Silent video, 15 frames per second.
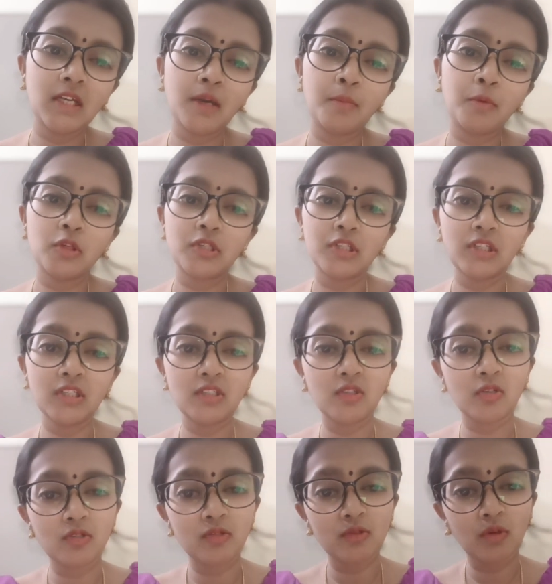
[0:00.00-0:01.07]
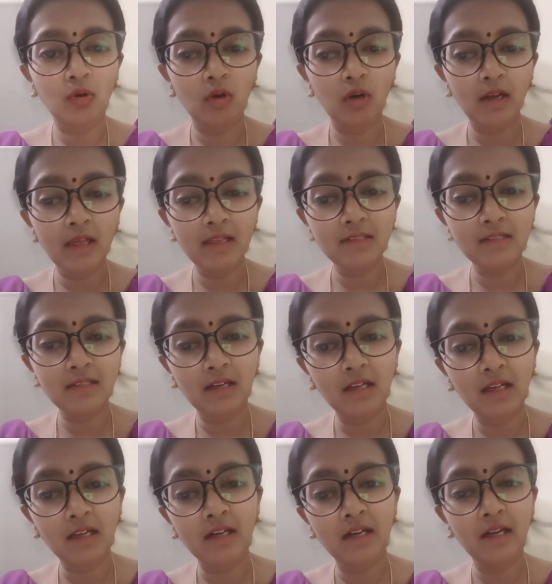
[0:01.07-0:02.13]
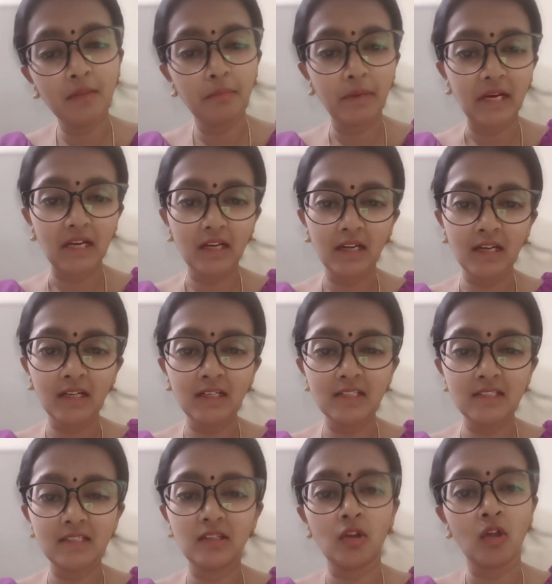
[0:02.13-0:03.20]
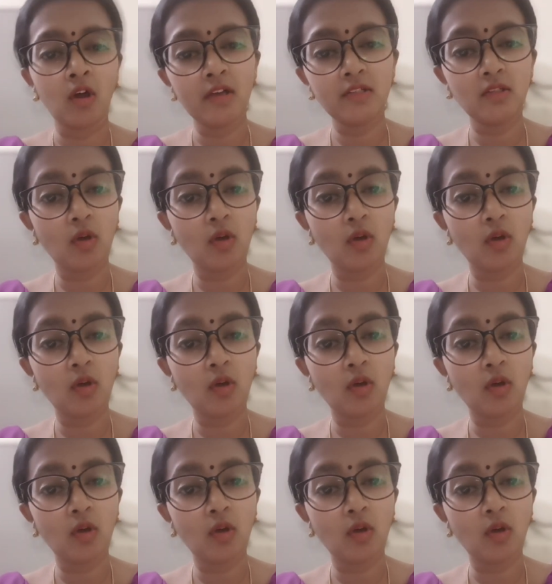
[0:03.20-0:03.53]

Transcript: abortion is also called as recurrent pregnancy loss